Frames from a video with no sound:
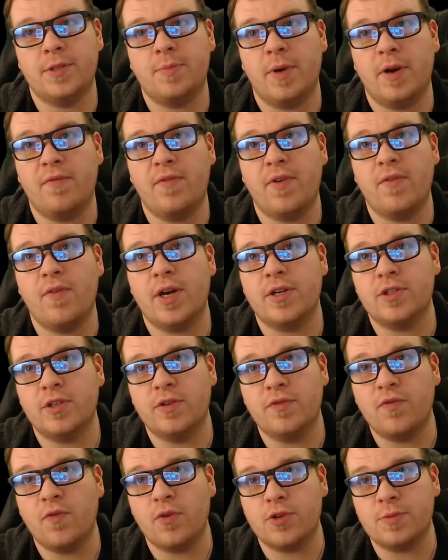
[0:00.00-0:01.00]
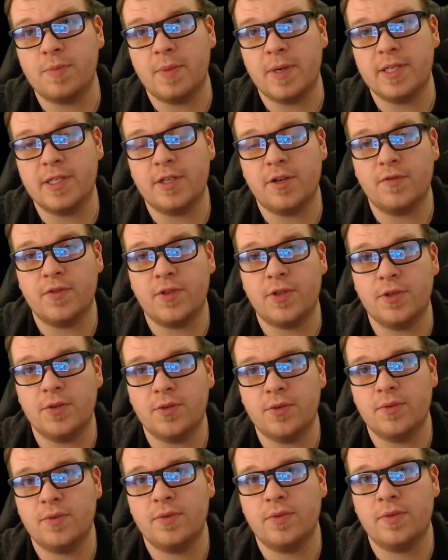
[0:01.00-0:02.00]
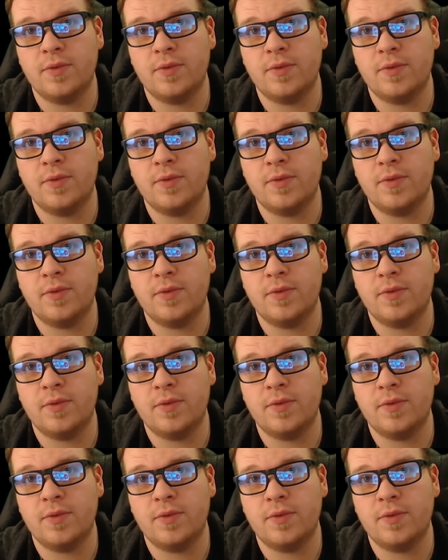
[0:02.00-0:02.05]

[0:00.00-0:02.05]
but I've never actually forced myself to.